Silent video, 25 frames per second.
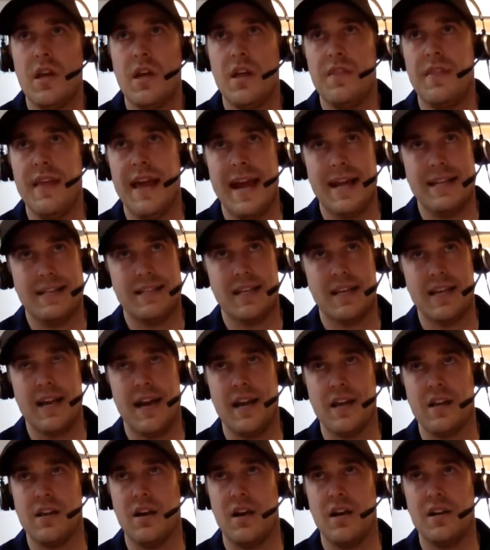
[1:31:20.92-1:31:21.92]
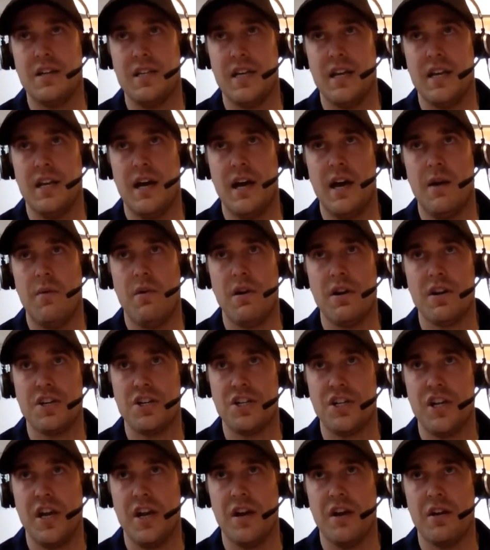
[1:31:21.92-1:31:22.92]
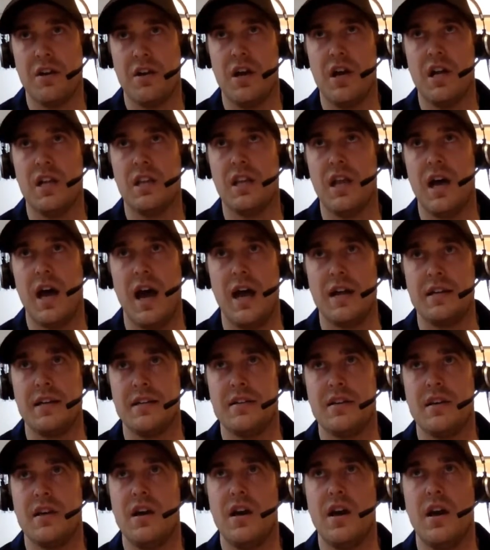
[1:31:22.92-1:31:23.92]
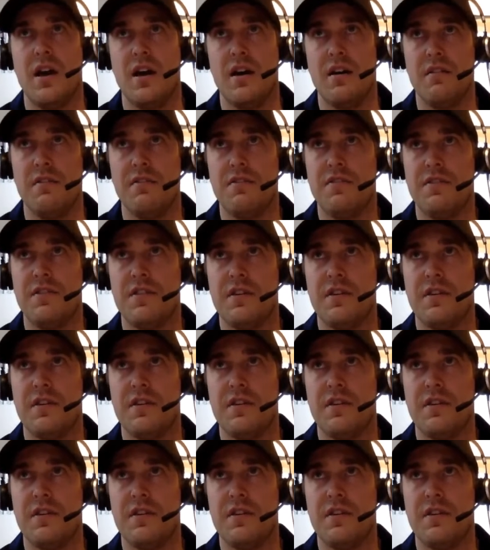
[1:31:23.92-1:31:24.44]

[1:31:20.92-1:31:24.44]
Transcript: That's the kind of content I want to share a lot of.